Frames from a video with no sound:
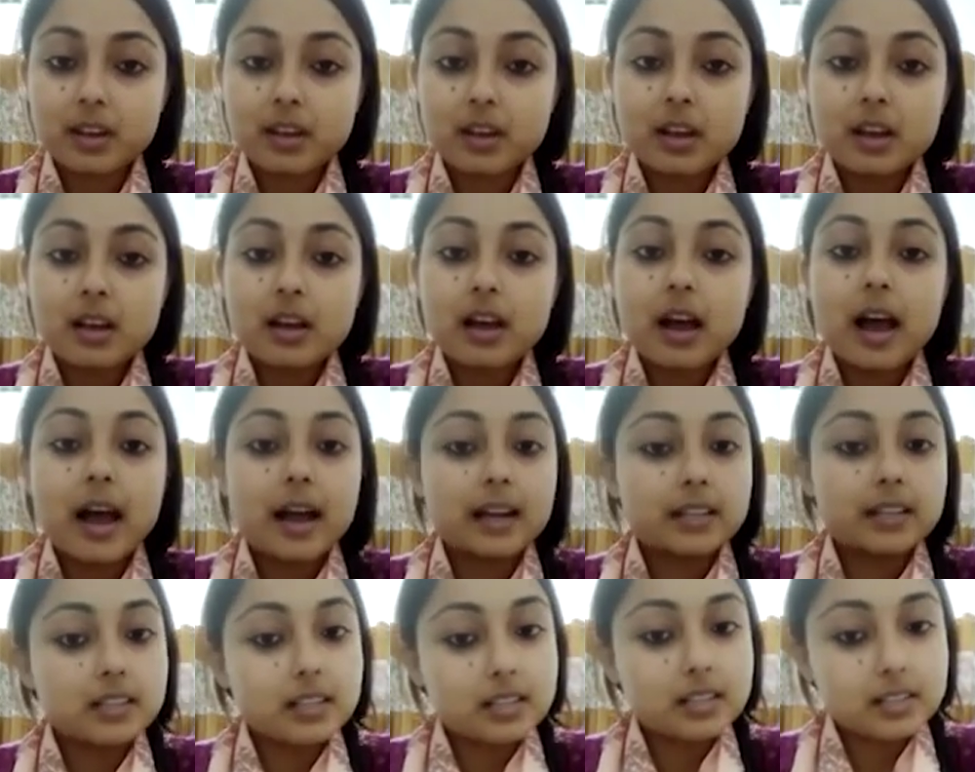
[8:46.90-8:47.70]
At the
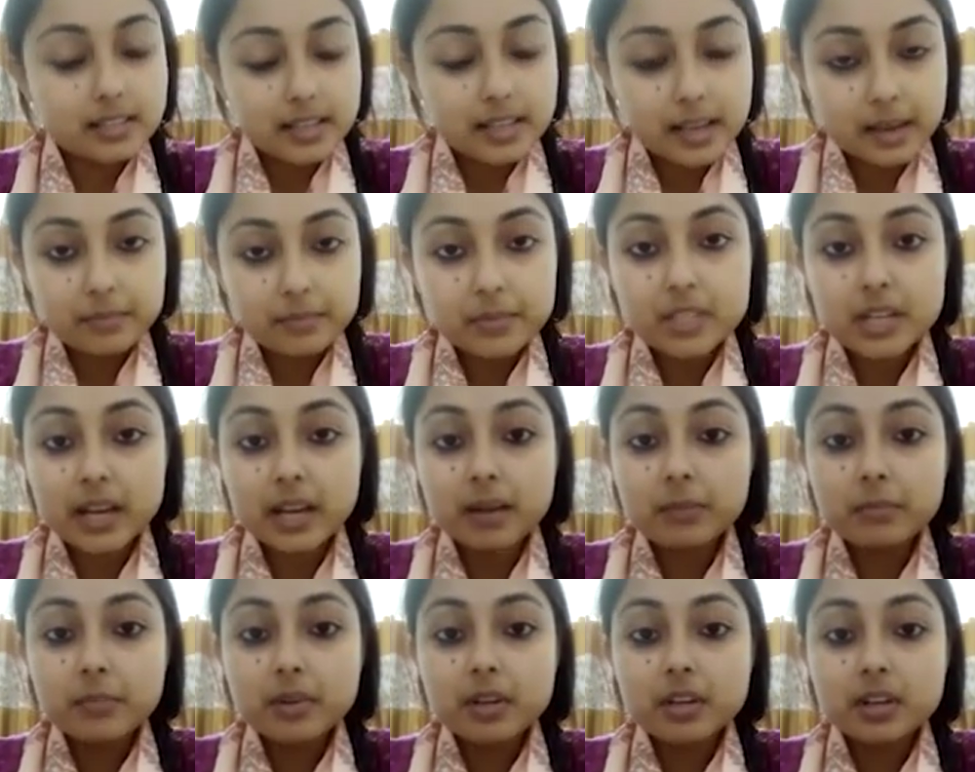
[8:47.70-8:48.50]
same time,
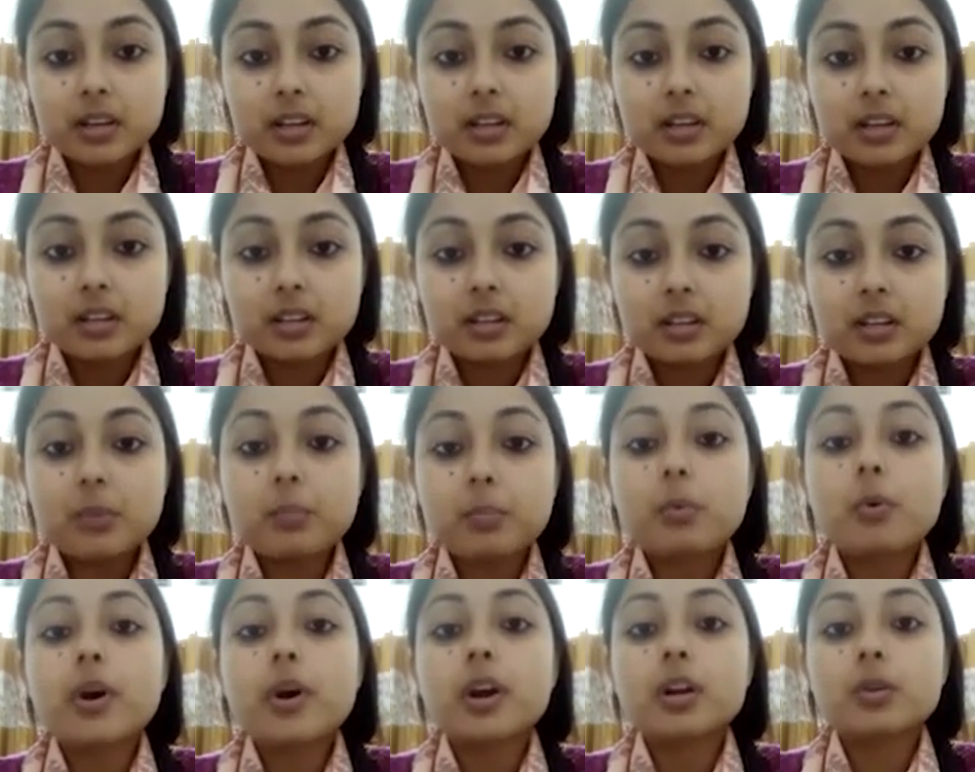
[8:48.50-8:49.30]
the
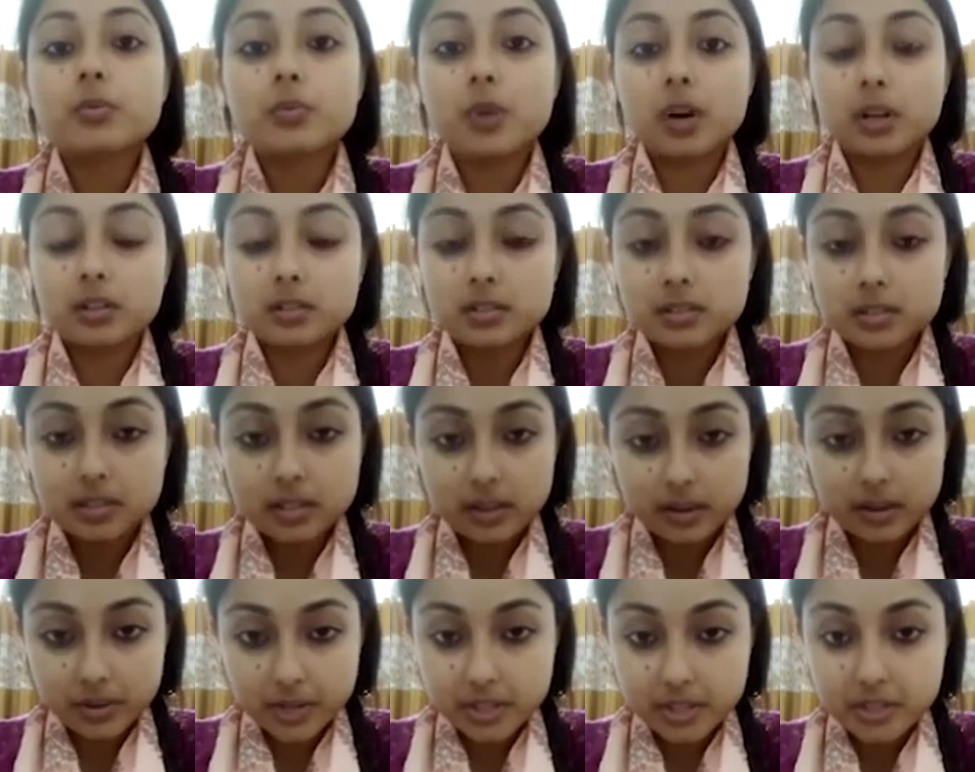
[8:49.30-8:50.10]
poet wants the
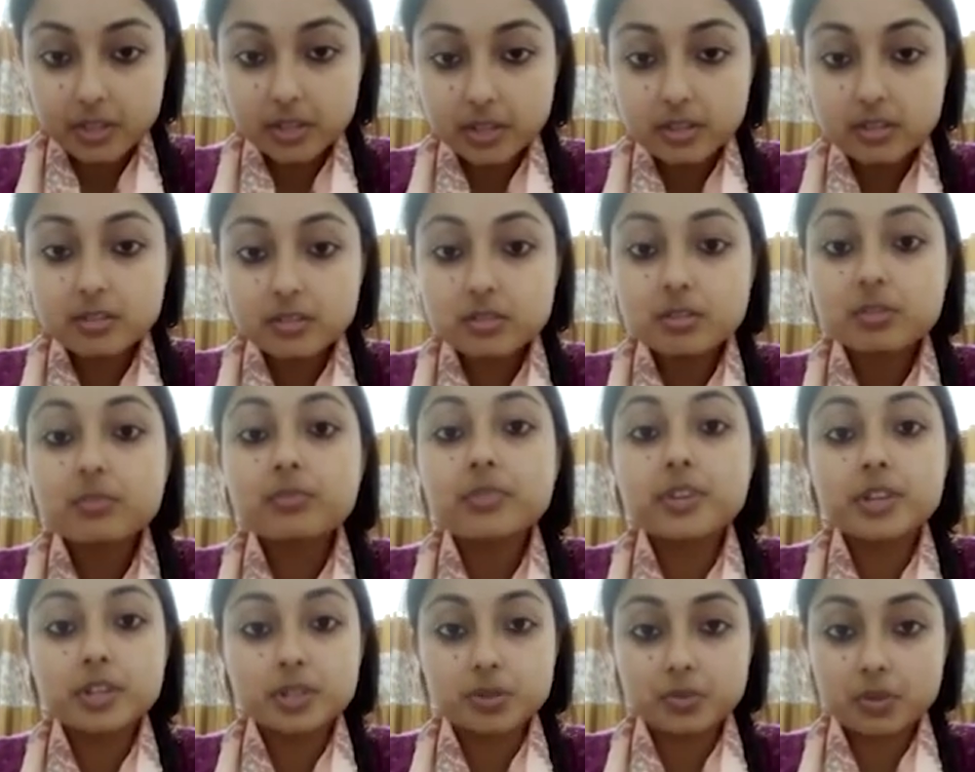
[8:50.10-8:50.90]
readers to
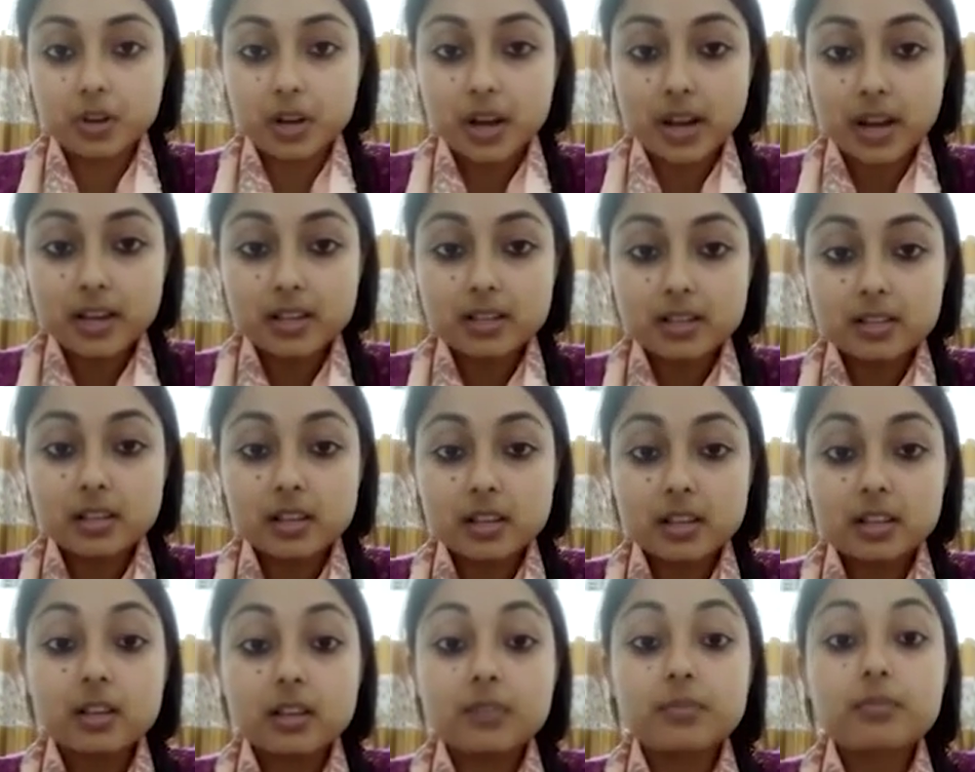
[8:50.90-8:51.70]
visualize the
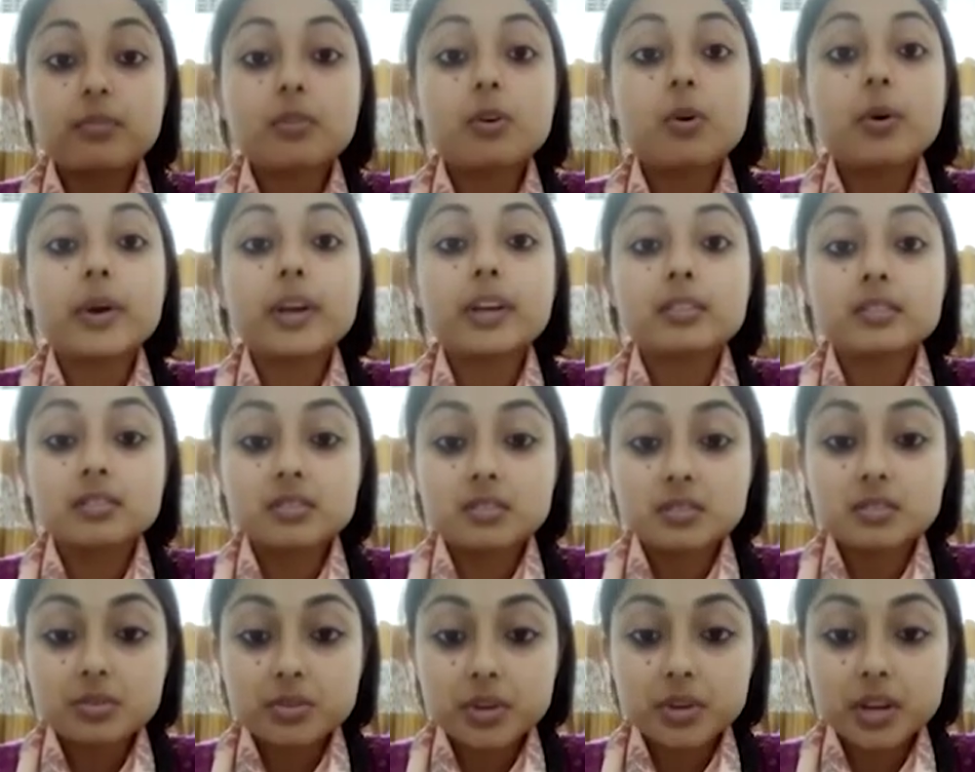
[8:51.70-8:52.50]
flowing
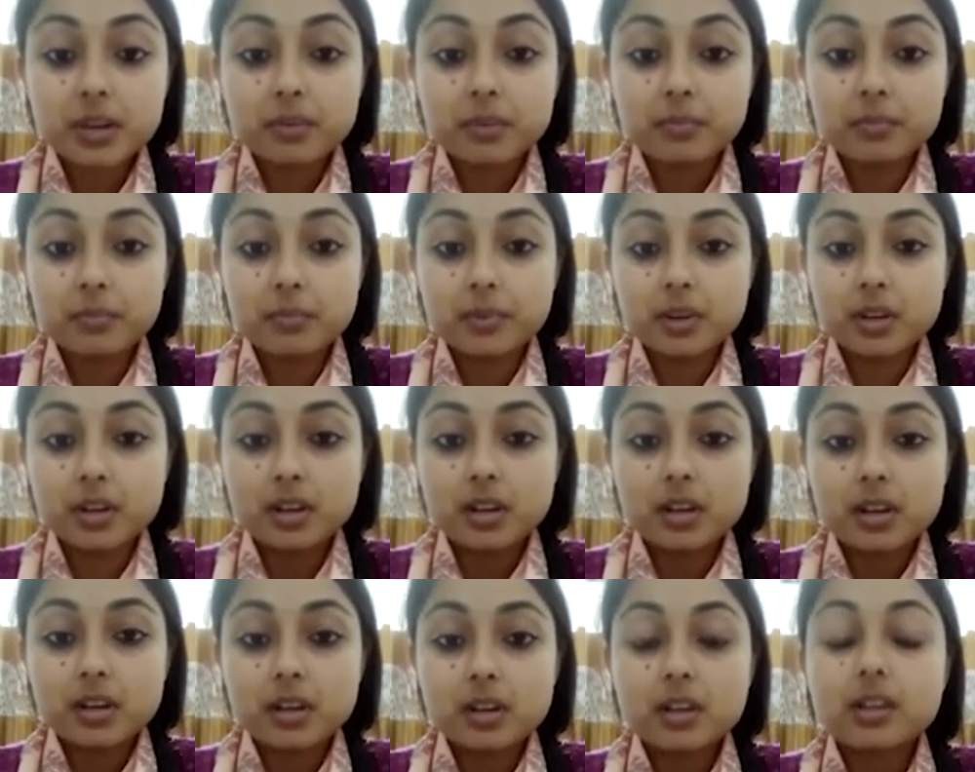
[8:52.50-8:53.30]
stream,
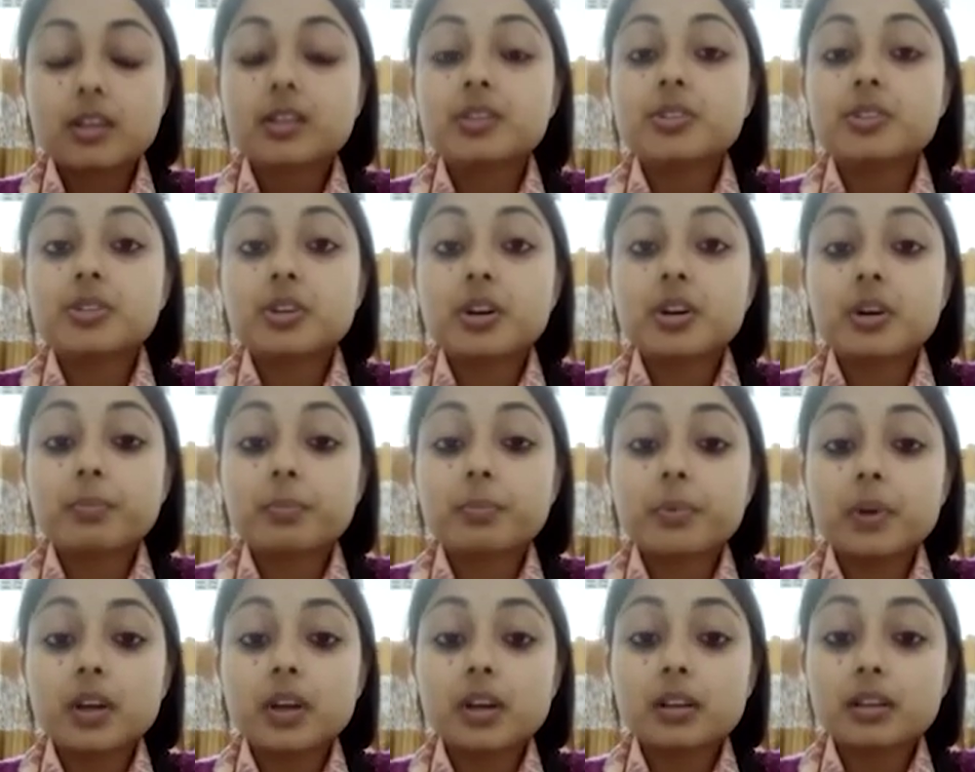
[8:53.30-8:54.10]
chirping,
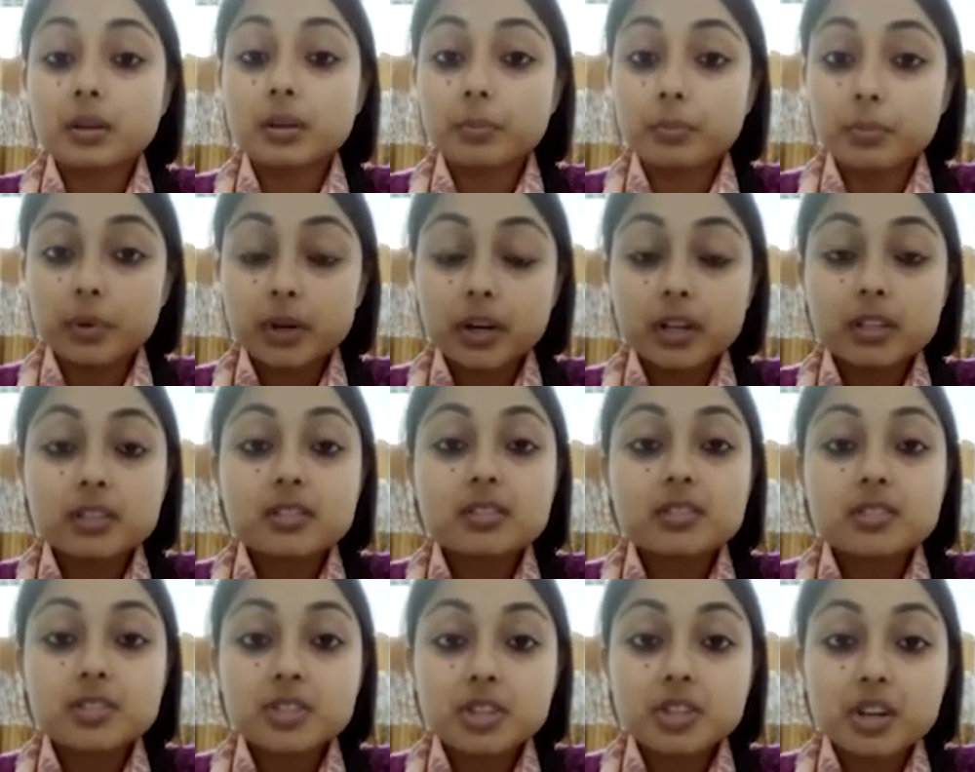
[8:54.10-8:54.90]
the birds
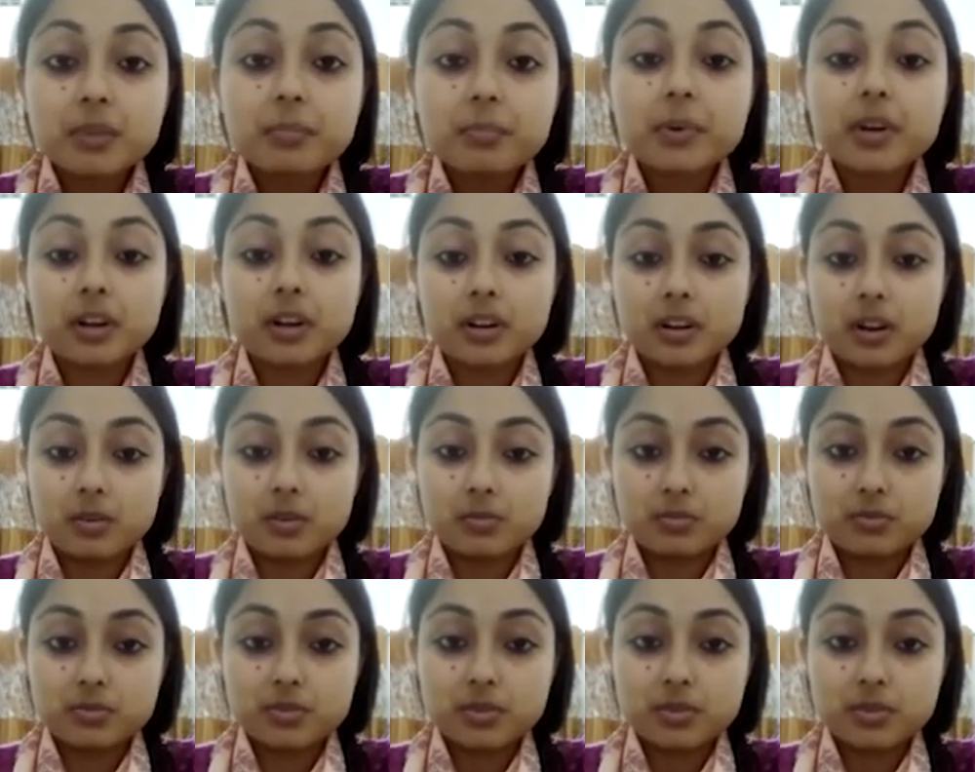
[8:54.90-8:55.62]
chirping around.